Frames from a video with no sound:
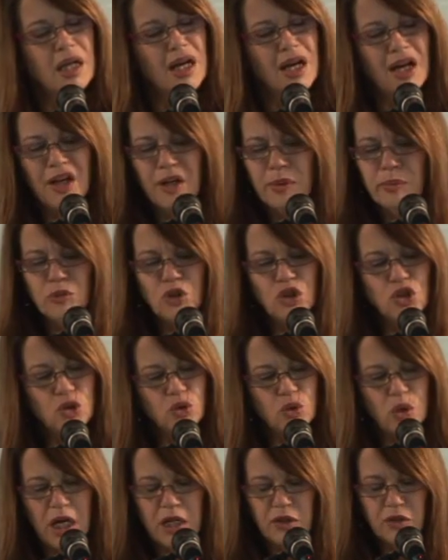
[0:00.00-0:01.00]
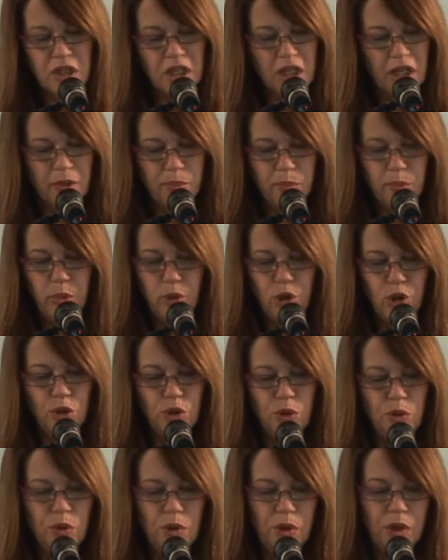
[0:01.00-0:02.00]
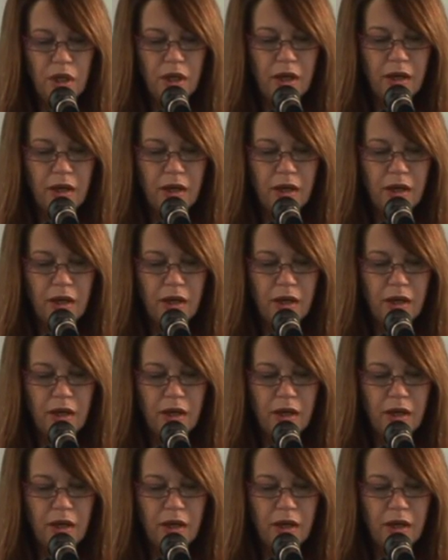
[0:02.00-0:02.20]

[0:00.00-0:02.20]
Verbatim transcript: I am drowning in blue.